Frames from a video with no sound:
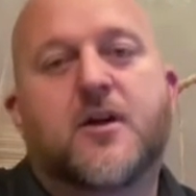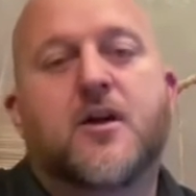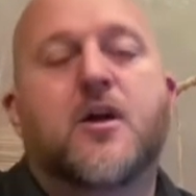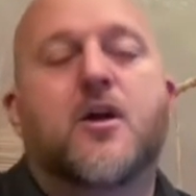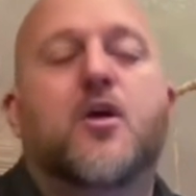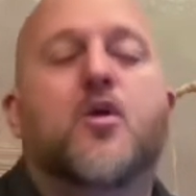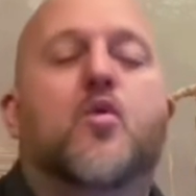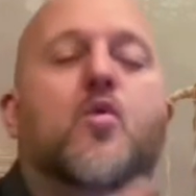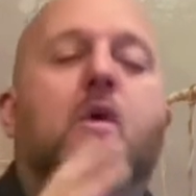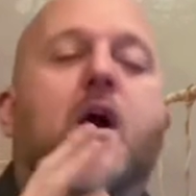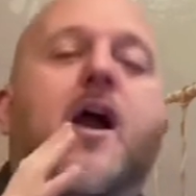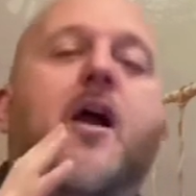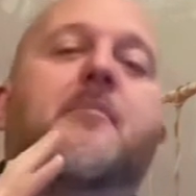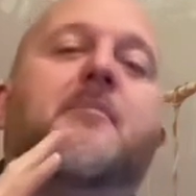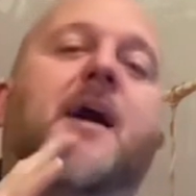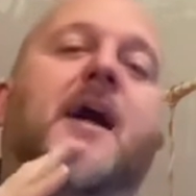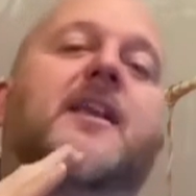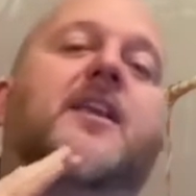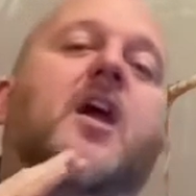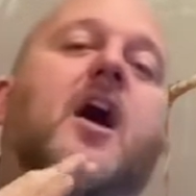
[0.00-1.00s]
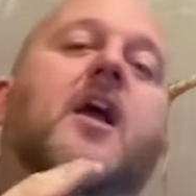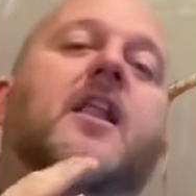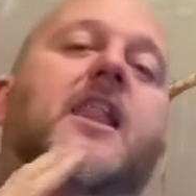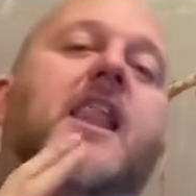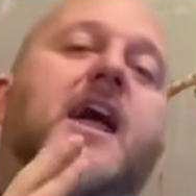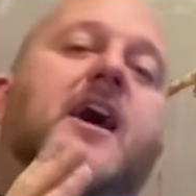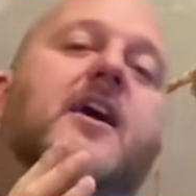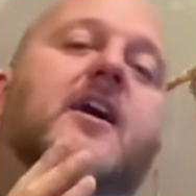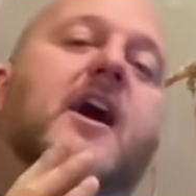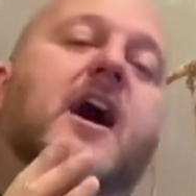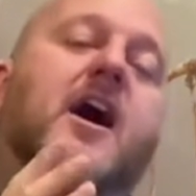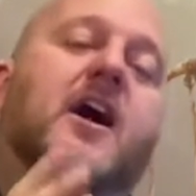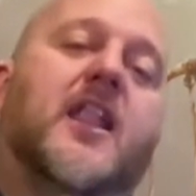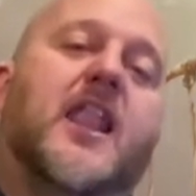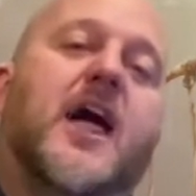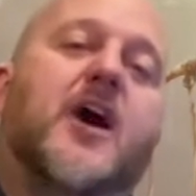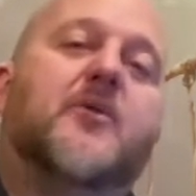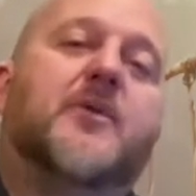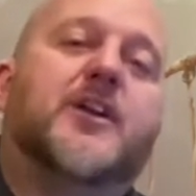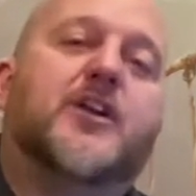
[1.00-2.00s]
Where am I not
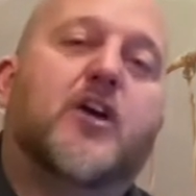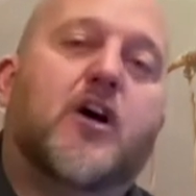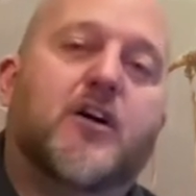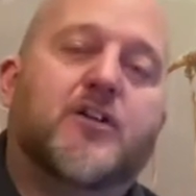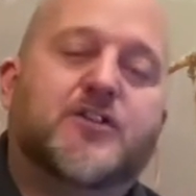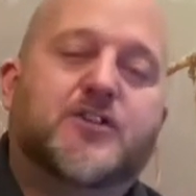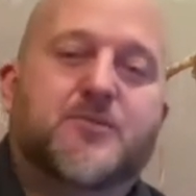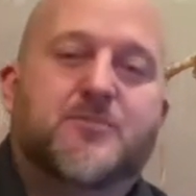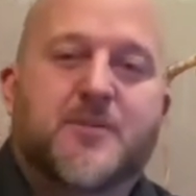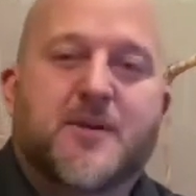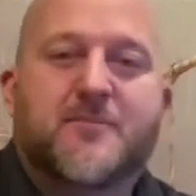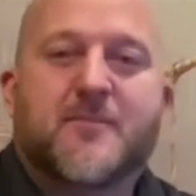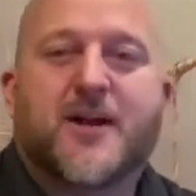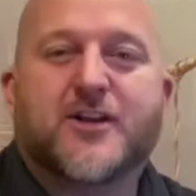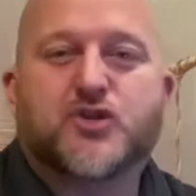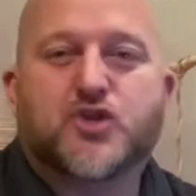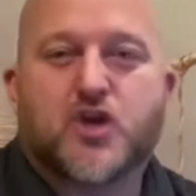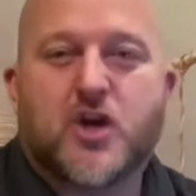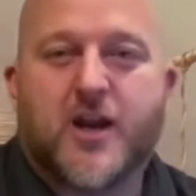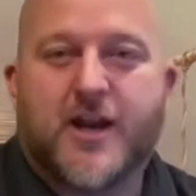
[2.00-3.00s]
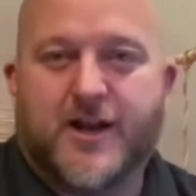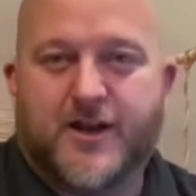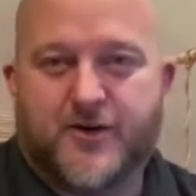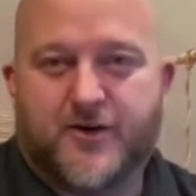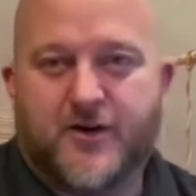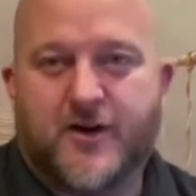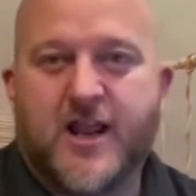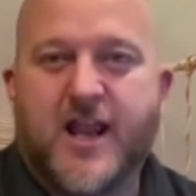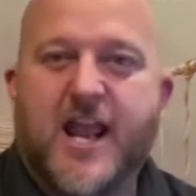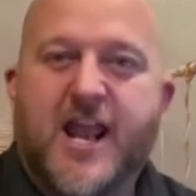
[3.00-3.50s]
allowing God to be my trainer